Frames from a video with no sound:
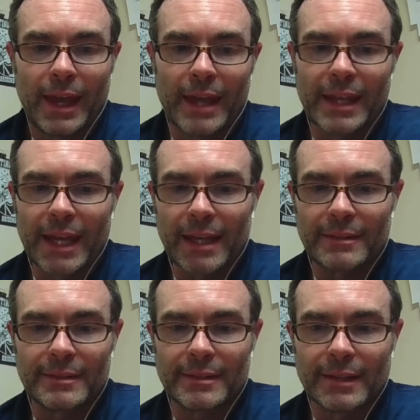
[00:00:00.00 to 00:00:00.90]
And
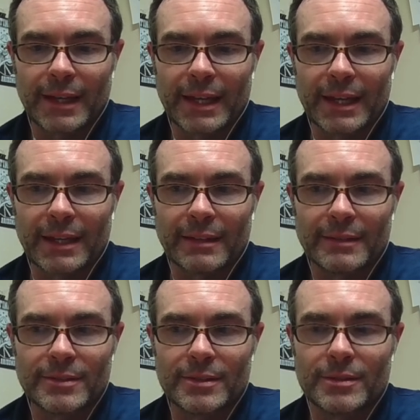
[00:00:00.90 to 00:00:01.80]
that
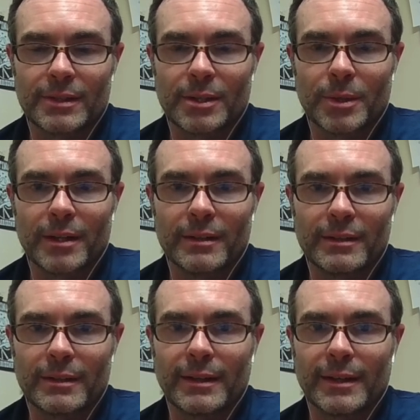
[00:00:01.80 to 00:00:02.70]
just required a
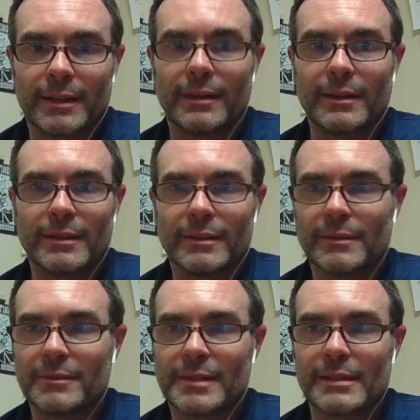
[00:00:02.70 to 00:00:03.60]
ton
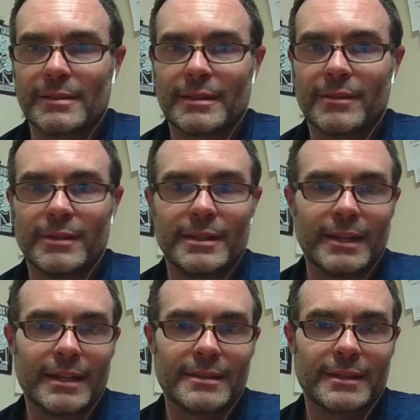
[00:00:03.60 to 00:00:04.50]
of sensitivity
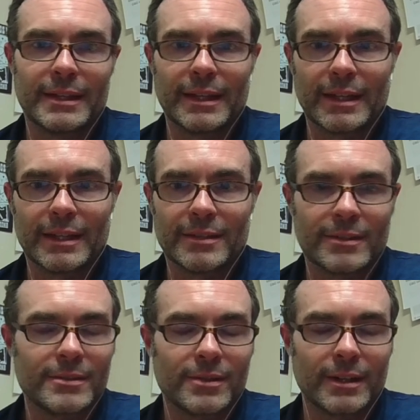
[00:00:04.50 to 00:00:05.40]
testing and
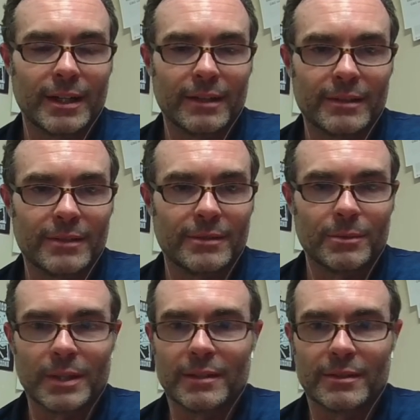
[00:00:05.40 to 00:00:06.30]
just trying out different
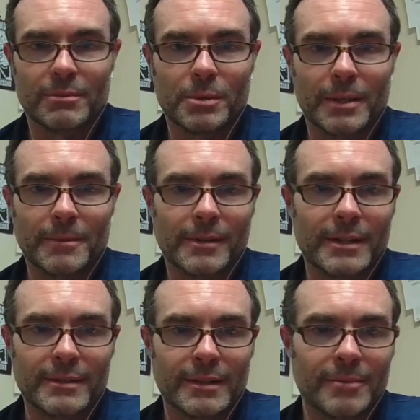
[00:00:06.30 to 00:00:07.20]
ways of
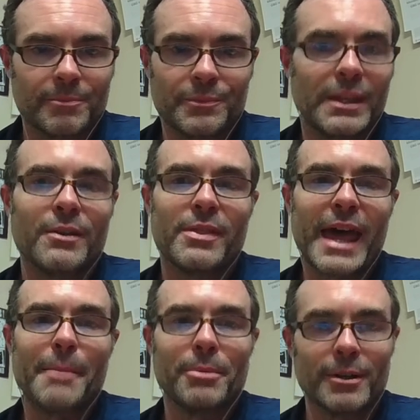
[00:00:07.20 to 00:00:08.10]
parameterizing
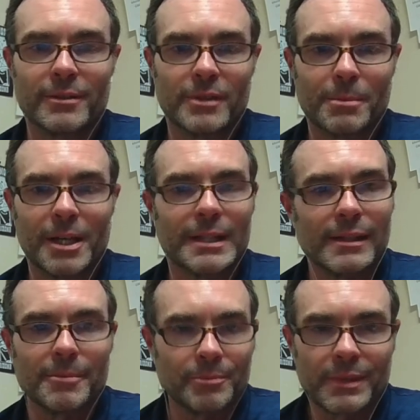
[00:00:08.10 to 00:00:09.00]
that part of the
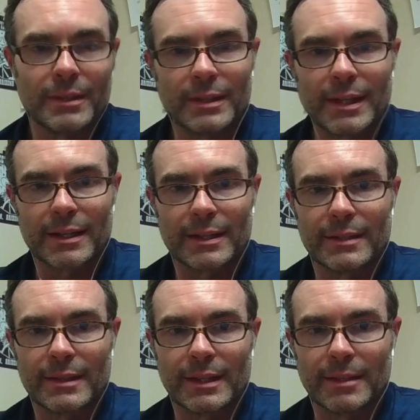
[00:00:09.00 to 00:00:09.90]
model and kind
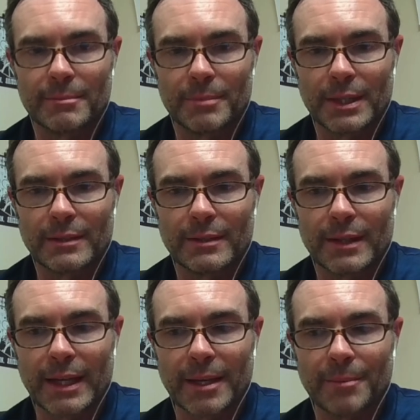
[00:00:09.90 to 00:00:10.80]
of thing. But
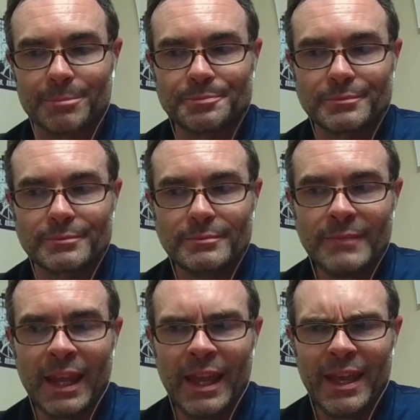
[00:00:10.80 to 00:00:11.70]

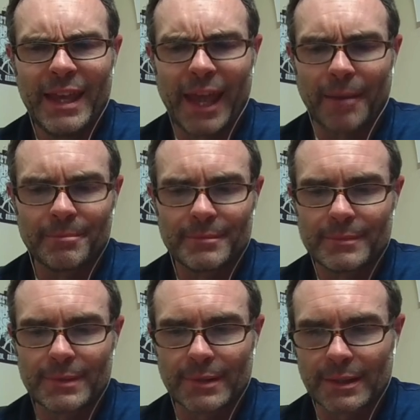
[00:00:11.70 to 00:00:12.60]
yeah,
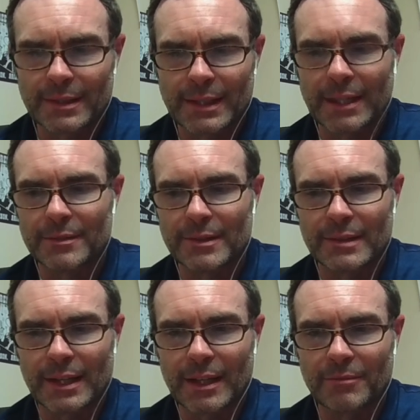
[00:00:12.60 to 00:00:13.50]
sort of, again, just
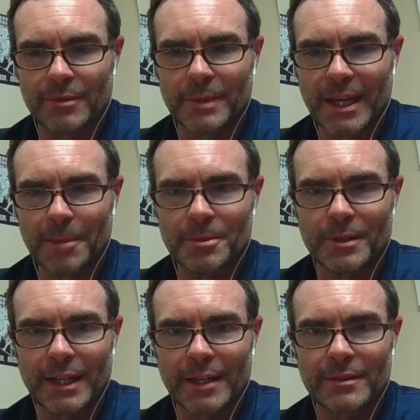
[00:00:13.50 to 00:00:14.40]
getting from the
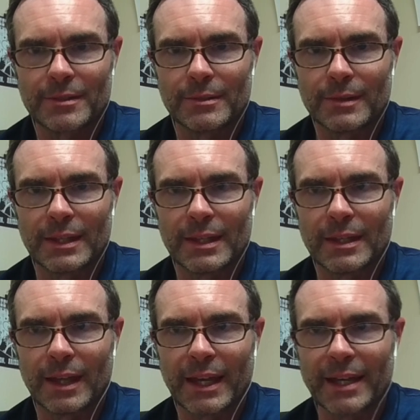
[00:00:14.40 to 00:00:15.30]
abstract to
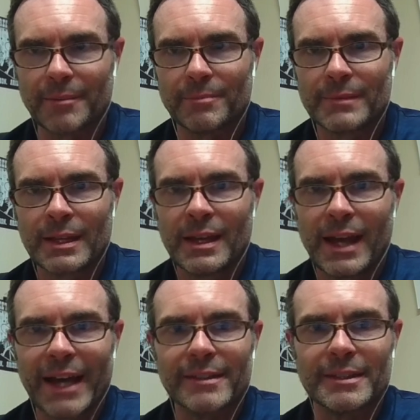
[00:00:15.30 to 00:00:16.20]
the
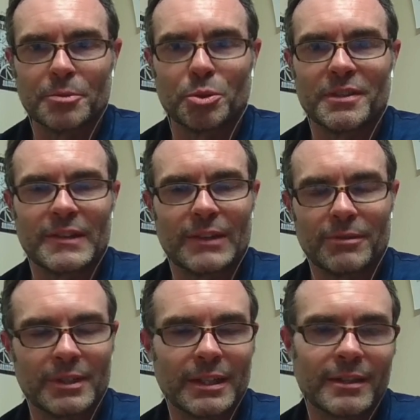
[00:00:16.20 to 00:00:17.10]
highly
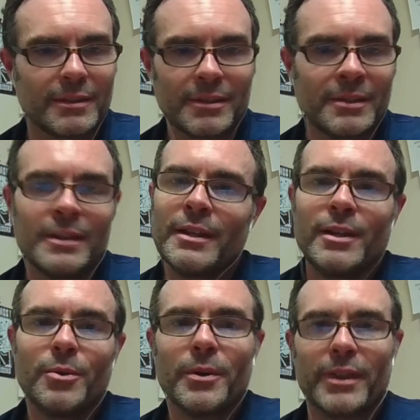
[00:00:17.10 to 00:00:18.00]
specific
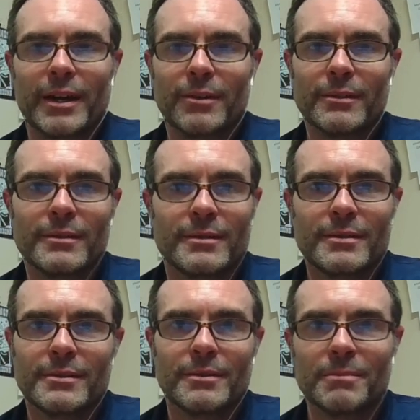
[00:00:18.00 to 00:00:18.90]
without
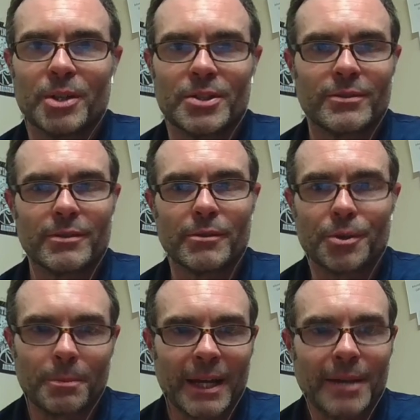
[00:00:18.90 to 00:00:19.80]
much of a
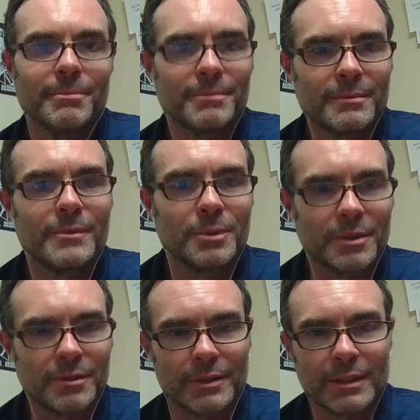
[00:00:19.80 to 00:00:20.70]
roadmap
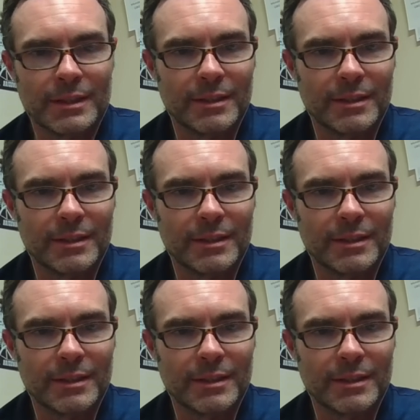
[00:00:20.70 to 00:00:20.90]
was really